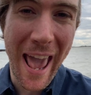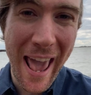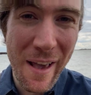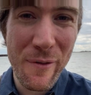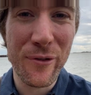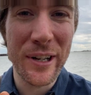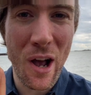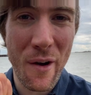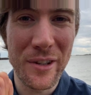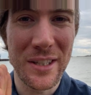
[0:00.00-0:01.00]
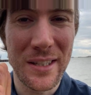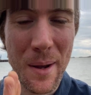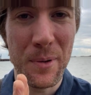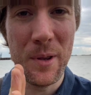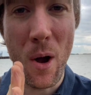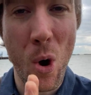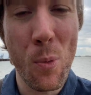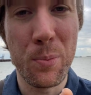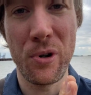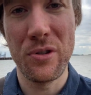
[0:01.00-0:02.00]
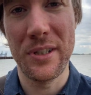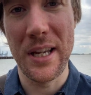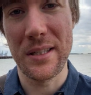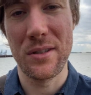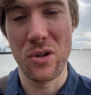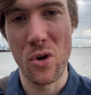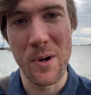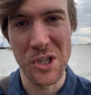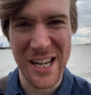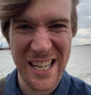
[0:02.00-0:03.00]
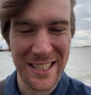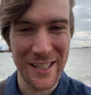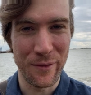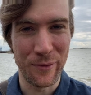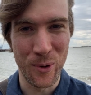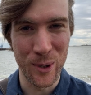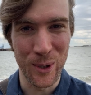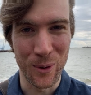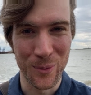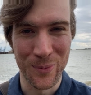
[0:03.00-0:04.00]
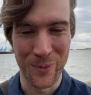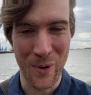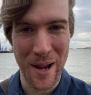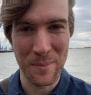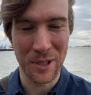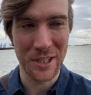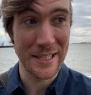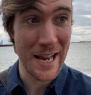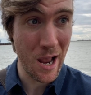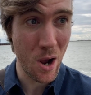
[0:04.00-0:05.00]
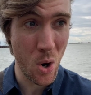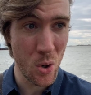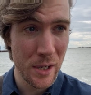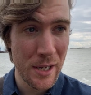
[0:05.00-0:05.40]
every other step of the whole process so much easier for you, right? Because now